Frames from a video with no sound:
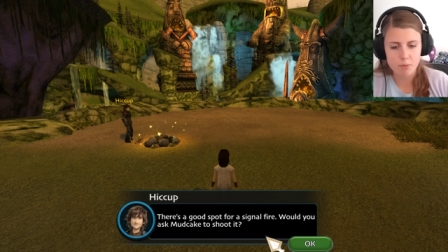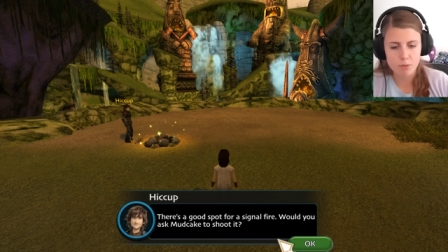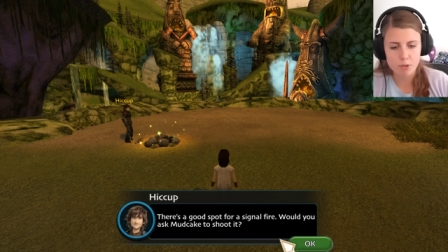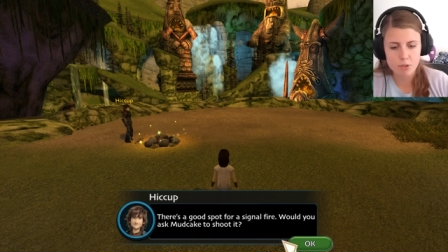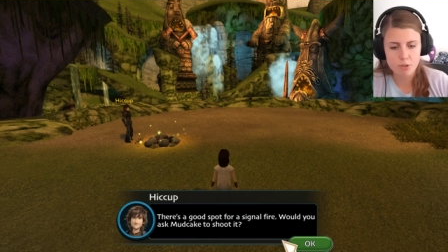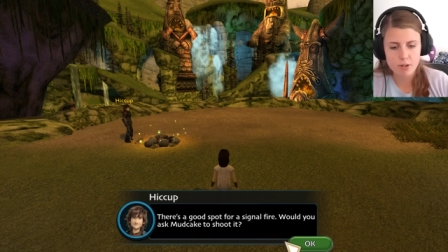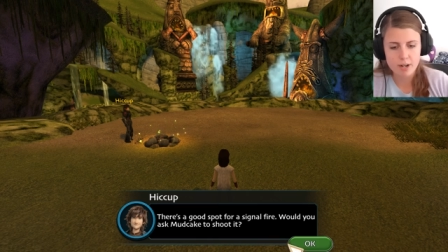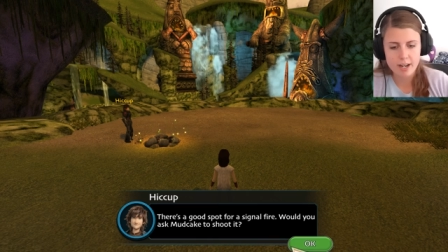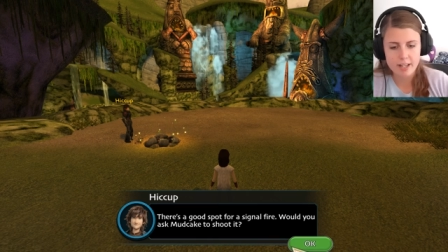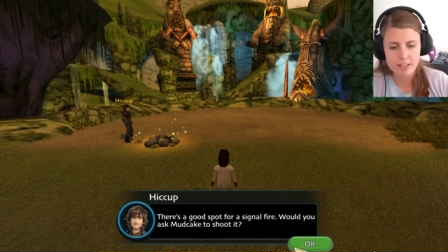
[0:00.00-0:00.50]
Would
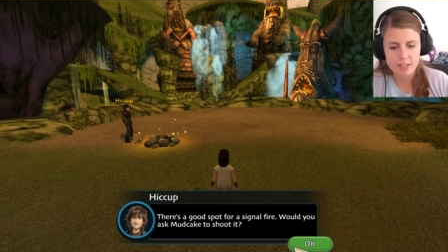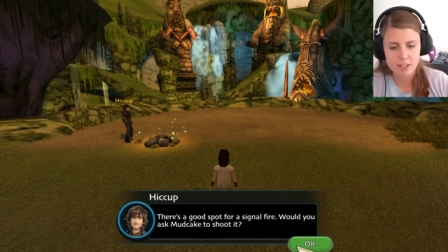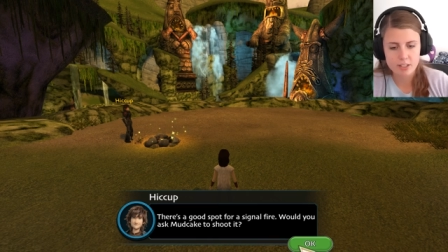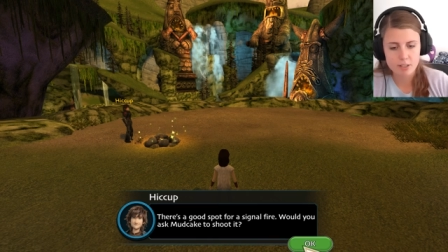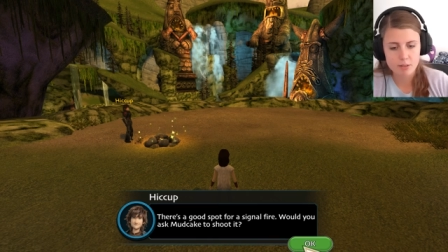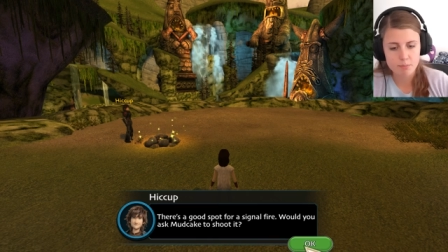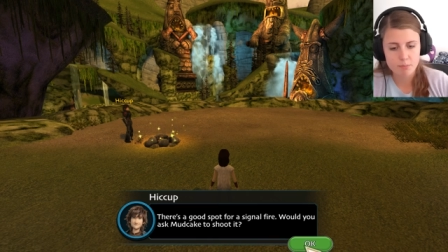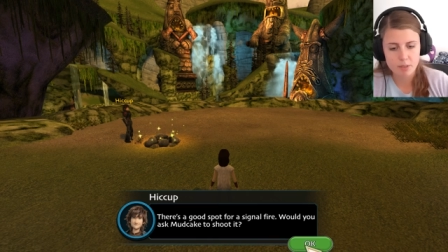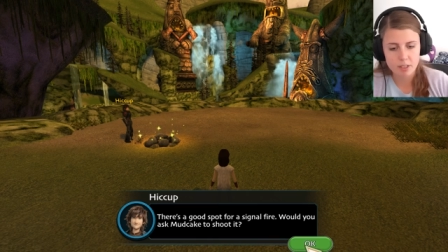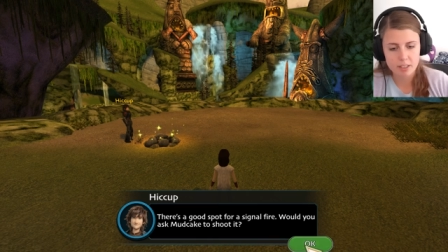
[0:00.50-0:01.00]
you ask
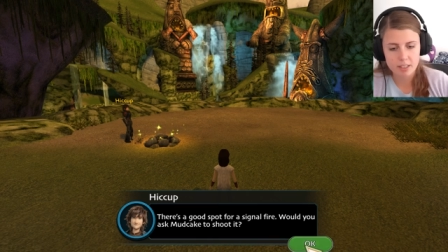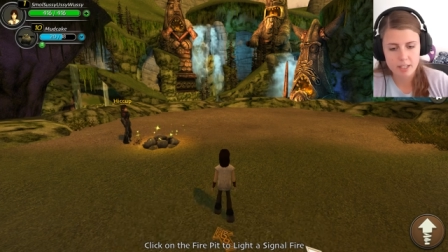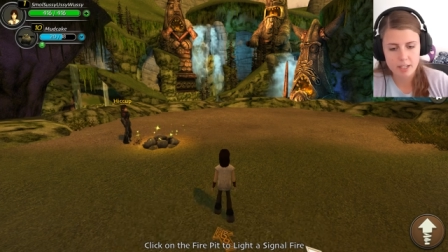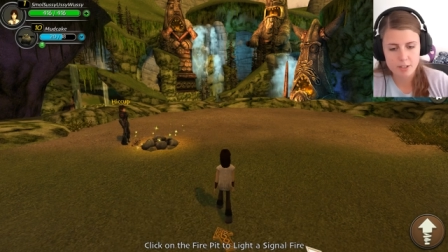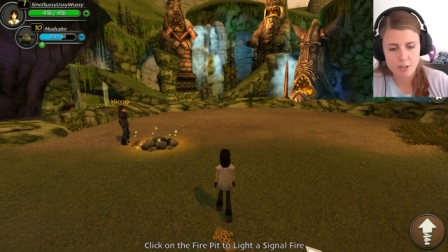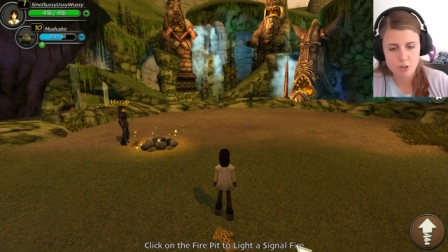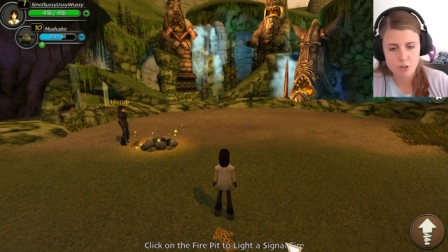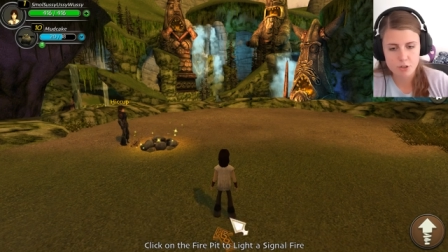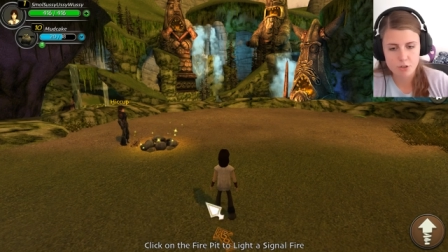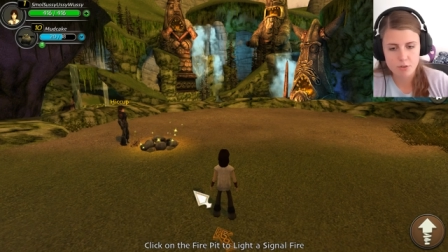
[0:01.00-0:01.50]
Mudcake
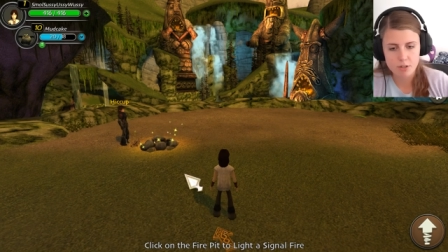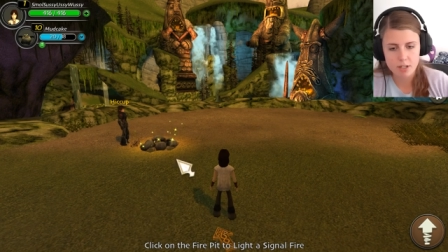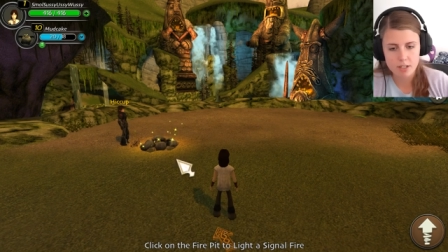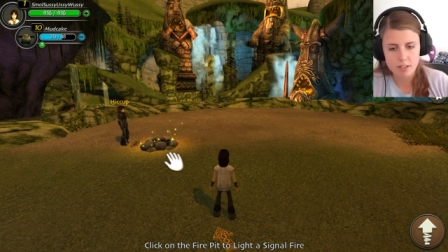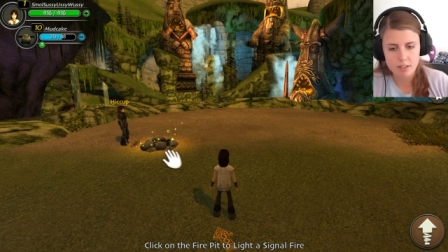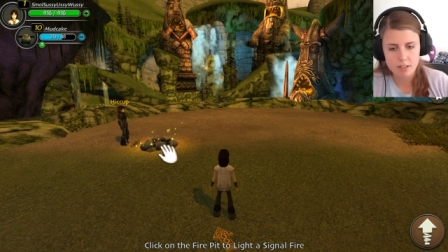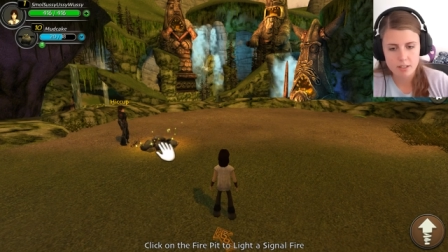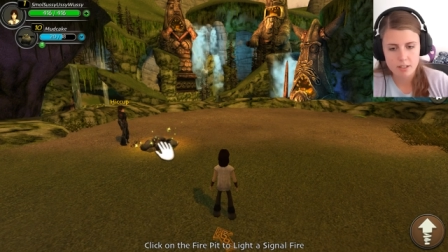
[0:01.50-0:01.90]
to shoot it?